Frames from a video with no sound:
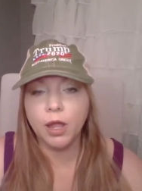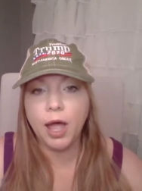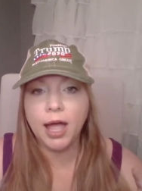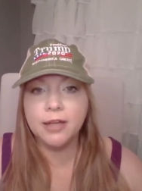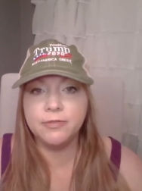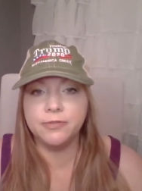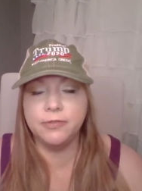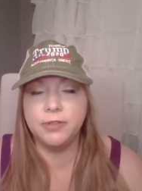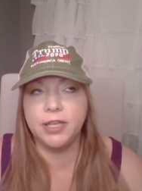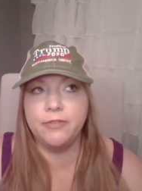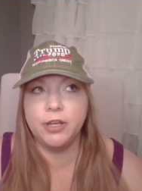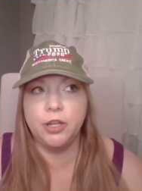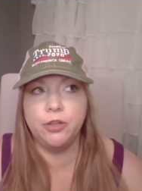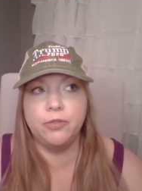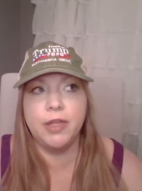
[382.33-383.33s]
I've
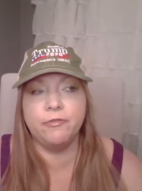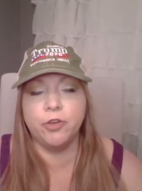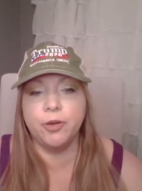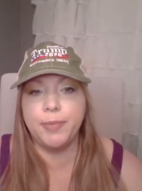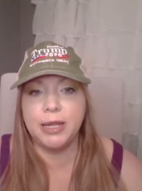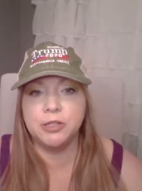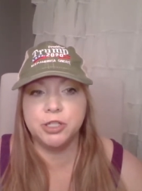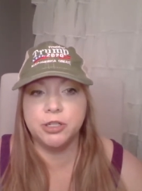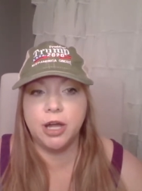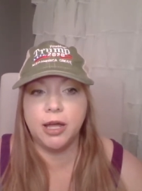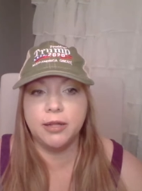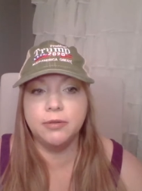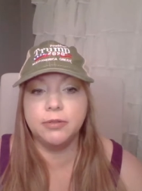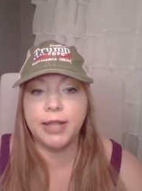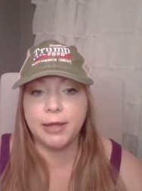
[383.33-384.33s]
given you the information
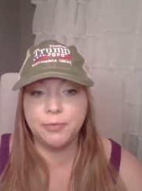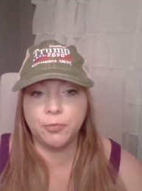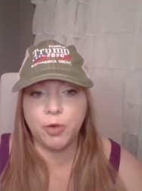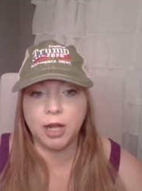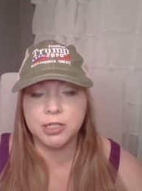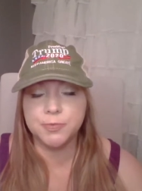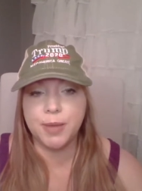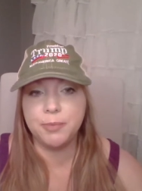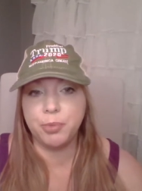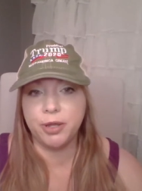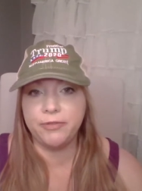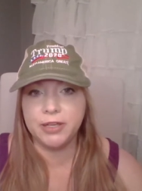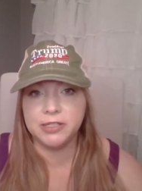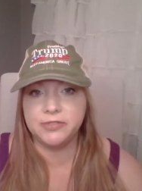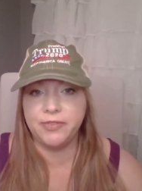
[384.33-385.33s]
on. Watch my
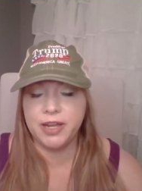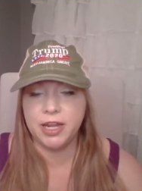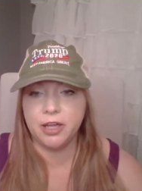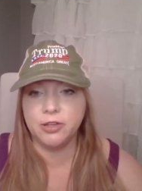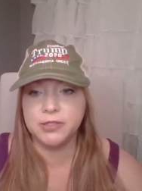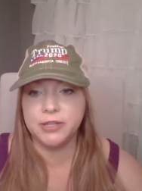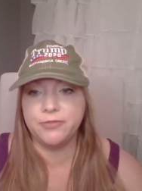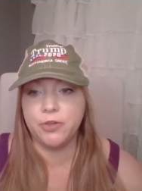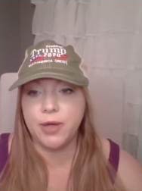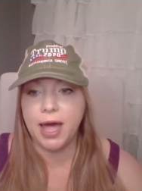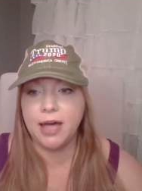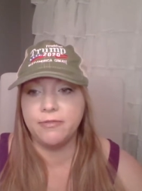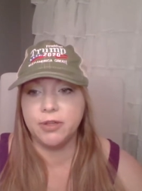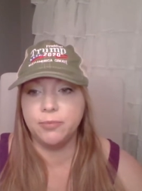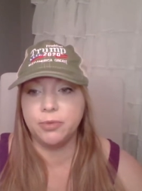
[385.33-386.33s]
previous videos if you
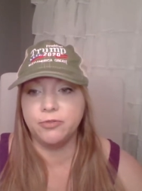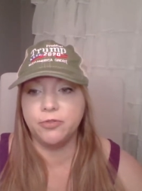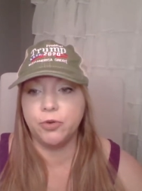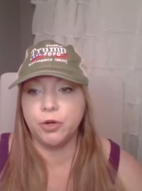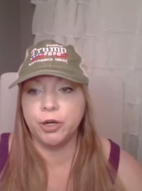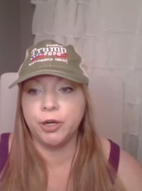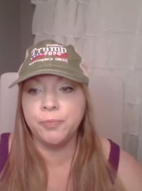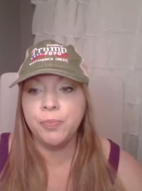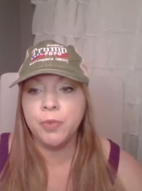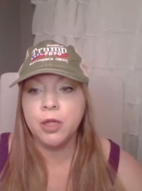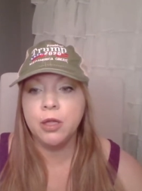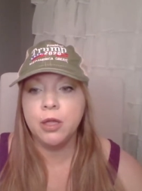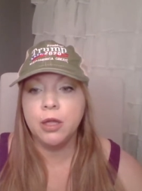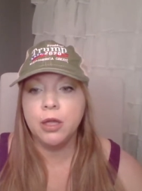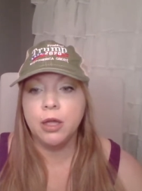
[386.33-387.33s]
haven't before.
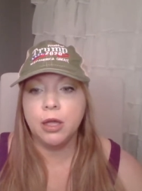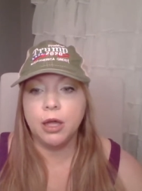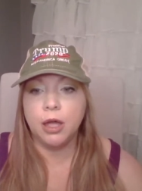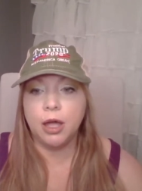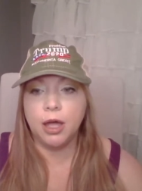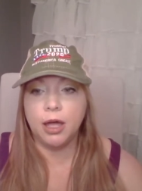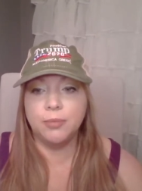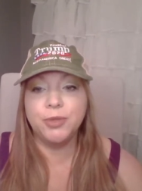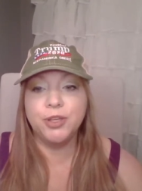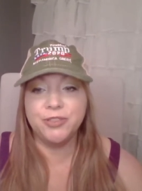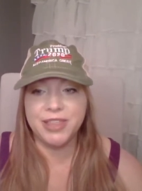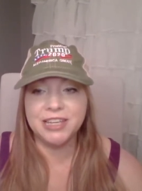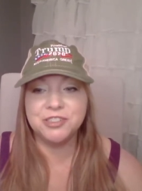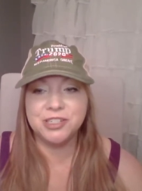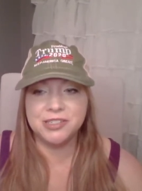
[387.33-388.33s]
Um, you
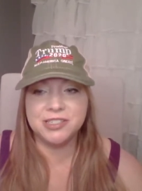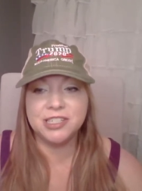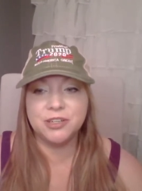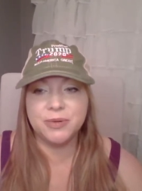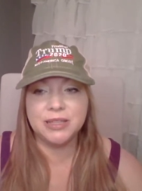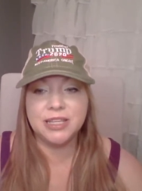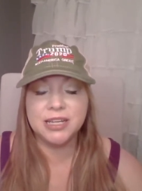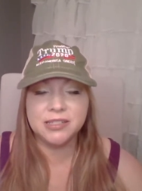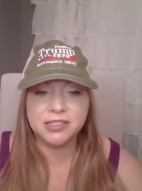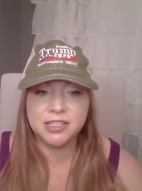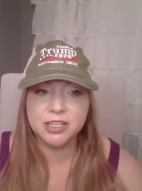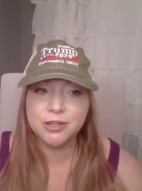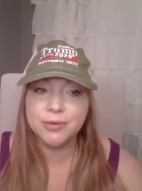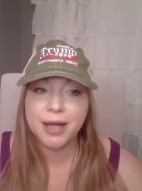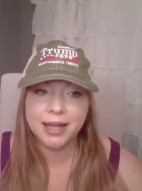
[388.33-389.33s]
think she's still with us
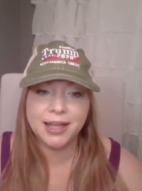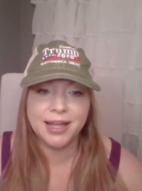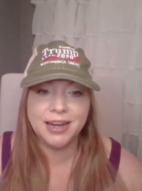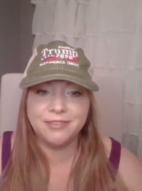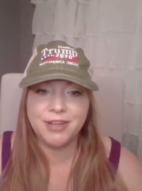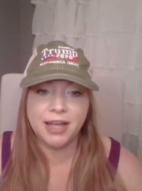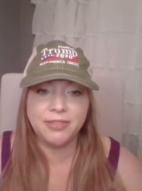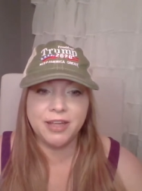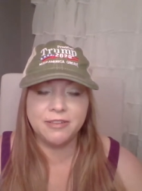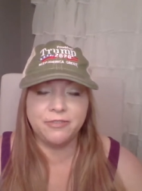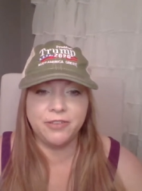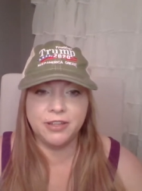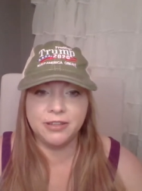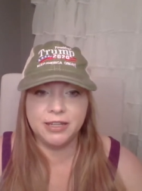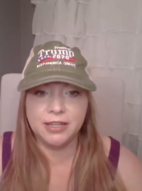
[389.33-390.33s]
too? I kind of had that
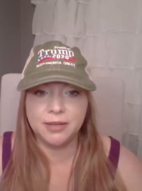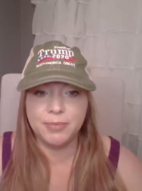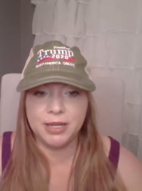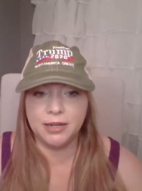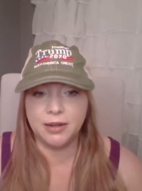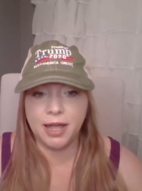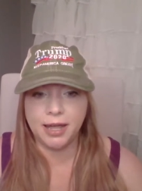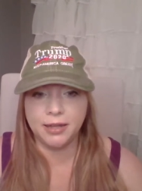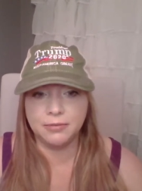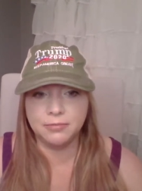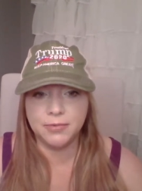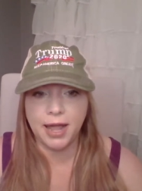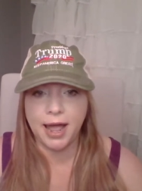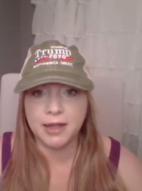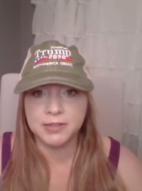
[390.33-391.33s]
feeling. I mean, I
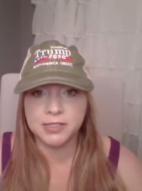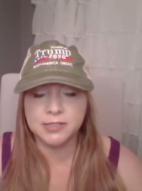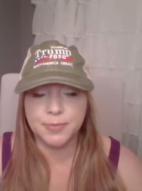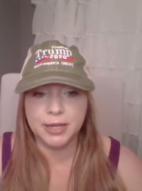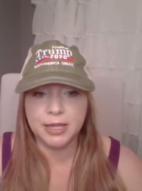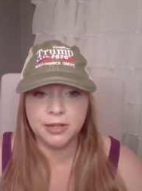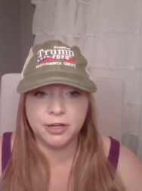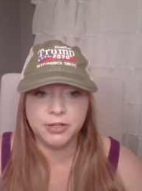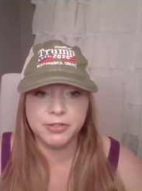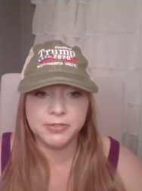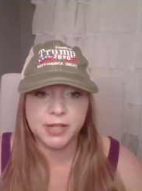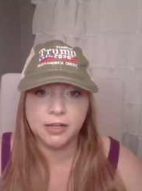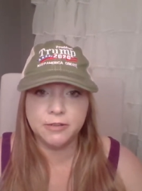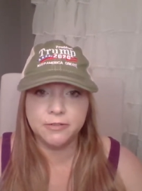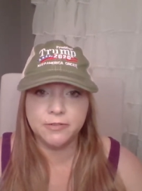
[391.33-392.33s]
asked my inner
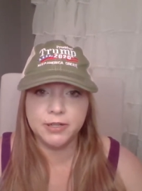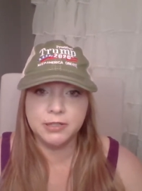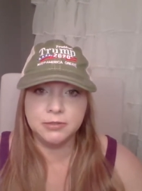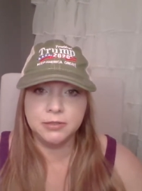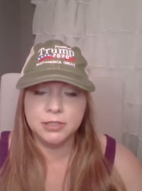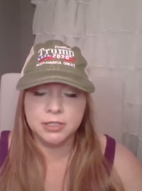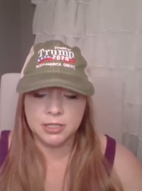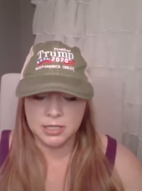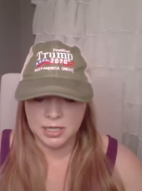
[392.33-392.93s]
self, and